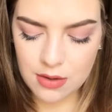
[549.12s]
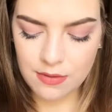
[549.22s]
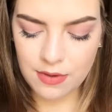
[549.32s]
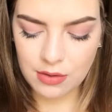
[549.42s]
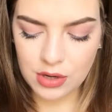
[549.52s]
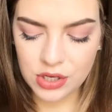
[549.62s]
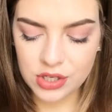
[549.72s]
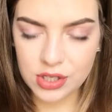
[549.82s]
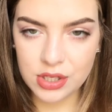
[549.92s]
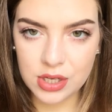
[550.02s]

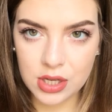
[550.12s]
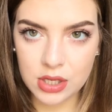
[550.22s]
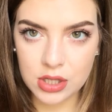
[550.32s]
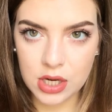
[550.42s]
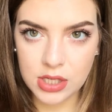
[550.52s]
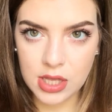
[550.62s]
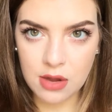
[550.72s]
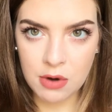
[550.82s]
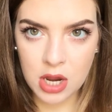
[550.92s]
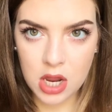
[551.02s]
foundation. Did I say
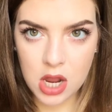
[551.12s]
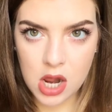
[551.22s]
that right?